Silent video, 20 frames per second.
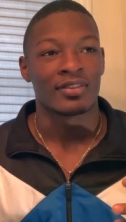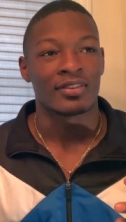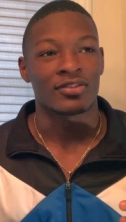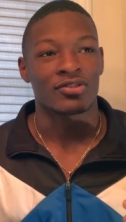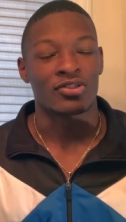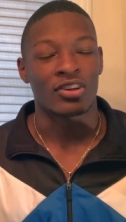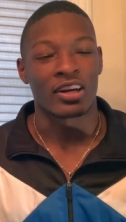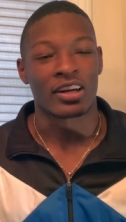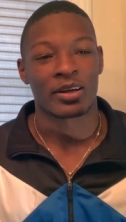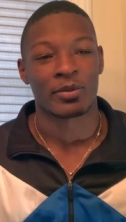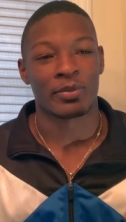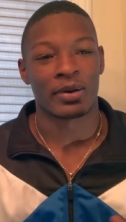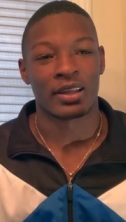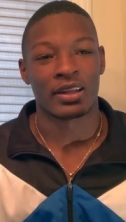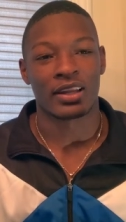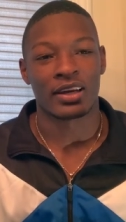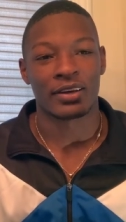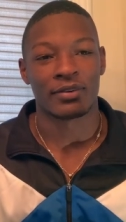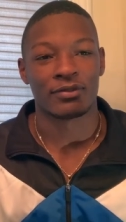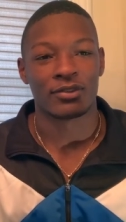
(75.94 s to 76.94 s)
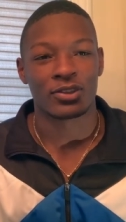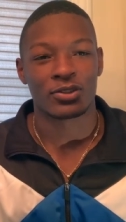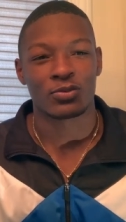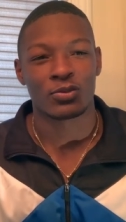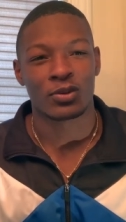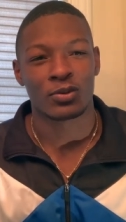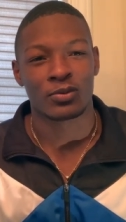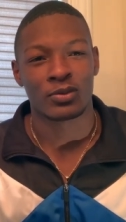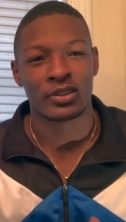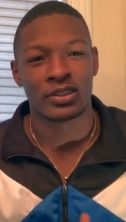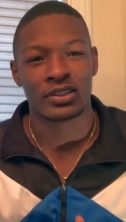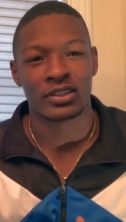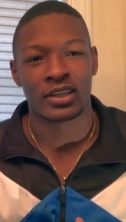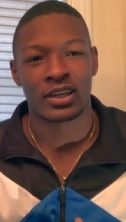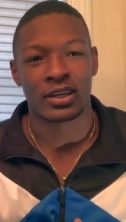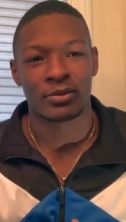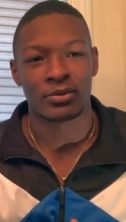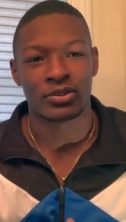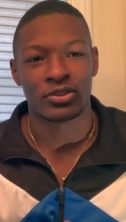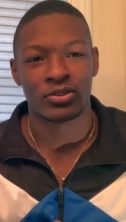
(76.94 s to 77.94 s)
tracking my life. That's one reason
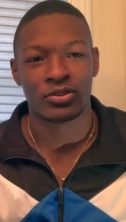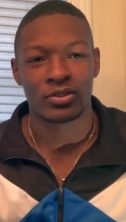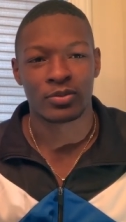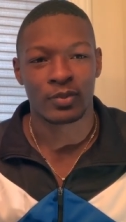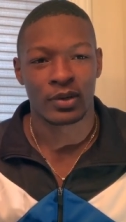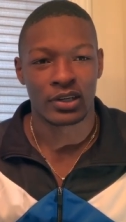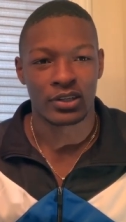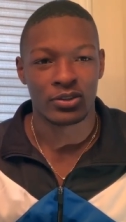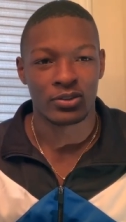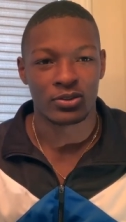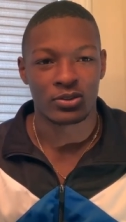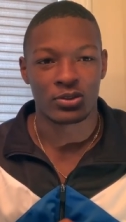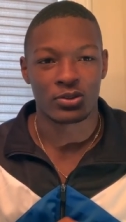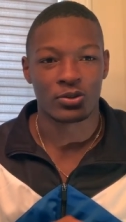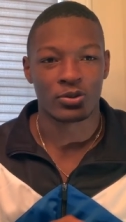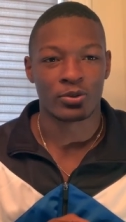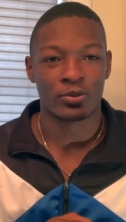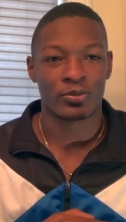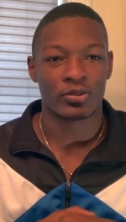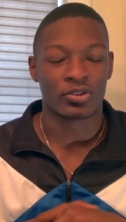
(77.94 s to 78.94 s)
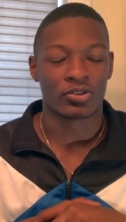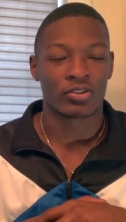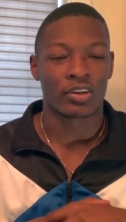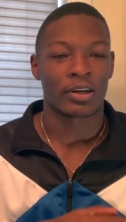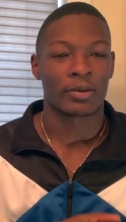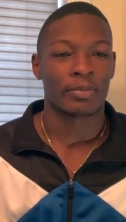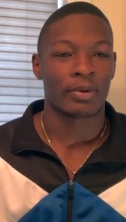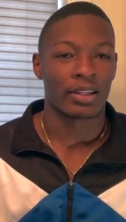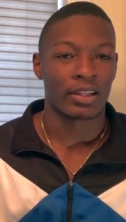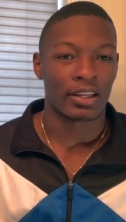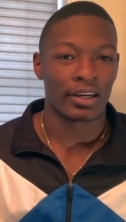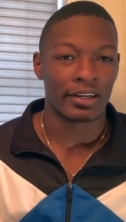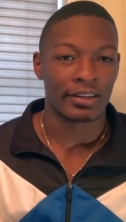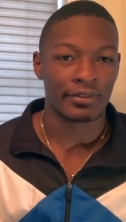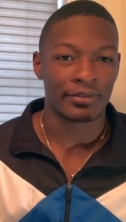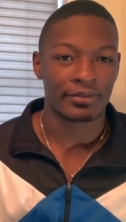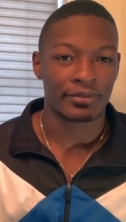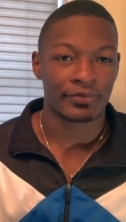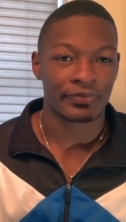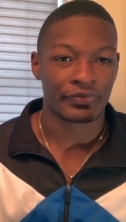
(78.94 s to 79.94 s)
I was using my YouTube to track my
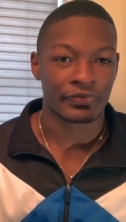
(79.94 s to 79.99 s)
life,